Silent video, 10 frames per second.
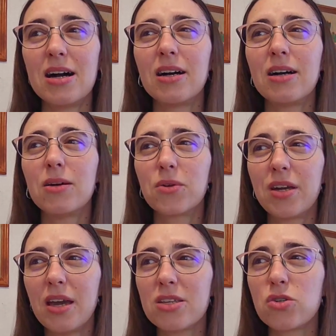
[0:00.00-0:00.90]

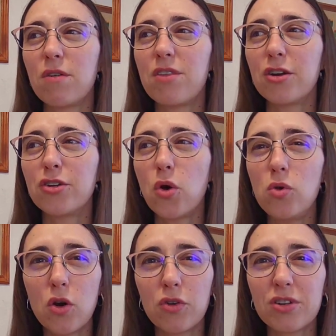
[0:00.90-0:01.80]
Okay, so if they are no
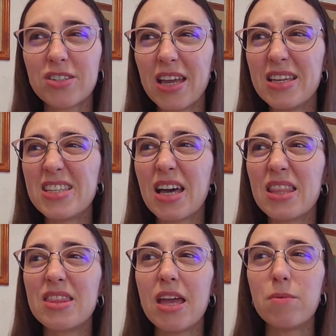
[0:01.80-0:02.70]
longer dating
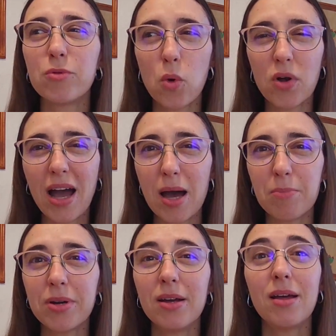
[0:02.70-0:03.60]
and they broke
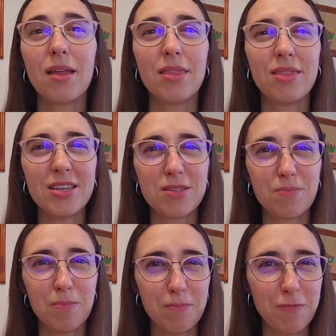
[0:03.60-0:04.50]
up, this
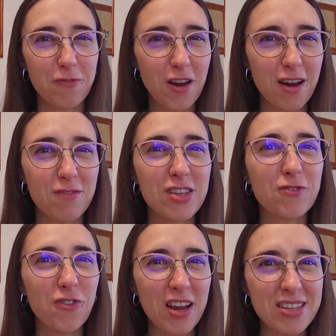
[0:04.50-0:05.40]

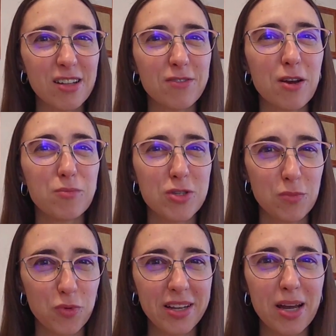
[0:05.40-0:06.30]
phrasal verb to
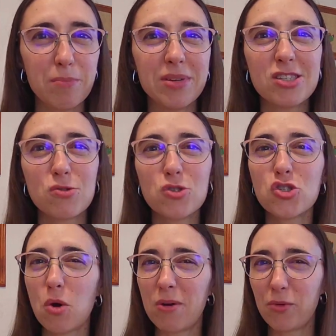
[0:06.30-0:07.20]
break up means to
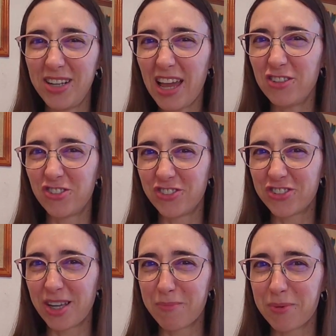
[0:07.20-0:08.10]
stop a
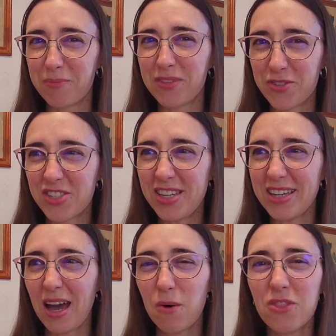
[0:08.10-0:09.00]
relationship. You see
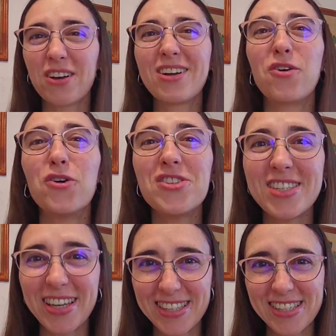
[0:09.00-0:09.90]
how the
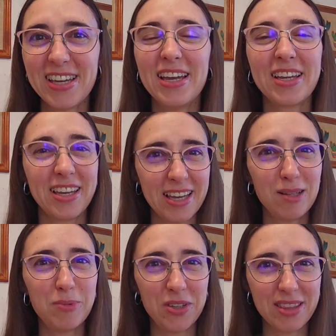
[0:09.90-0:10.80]
context can
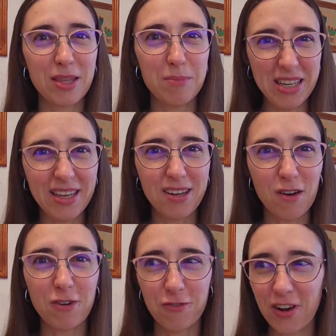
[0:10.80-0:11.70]
help you get the meaning
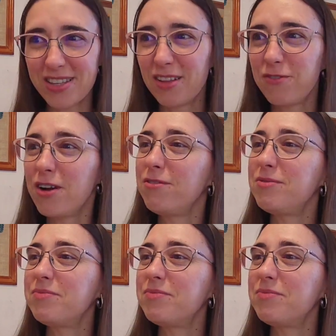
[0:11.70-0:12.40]
of a phrasal verb?